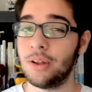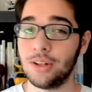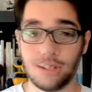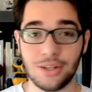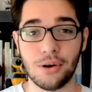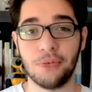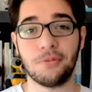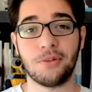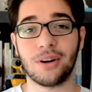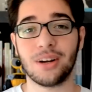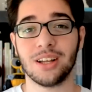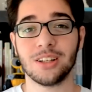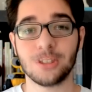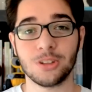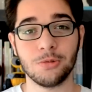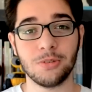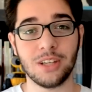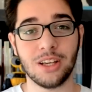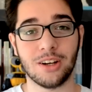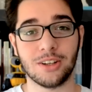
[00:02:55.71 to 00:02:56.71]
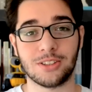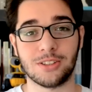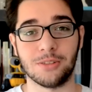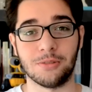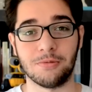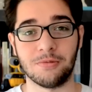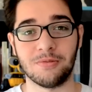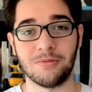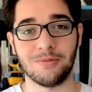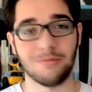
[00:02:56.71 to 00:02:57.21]
don't forget to be
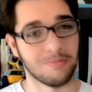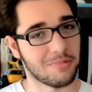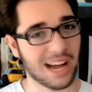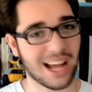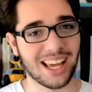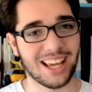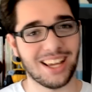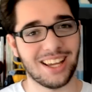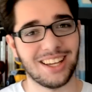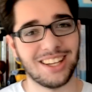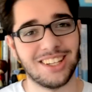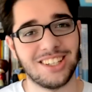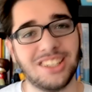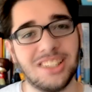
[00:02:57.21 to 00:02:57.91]
awesome. Bye.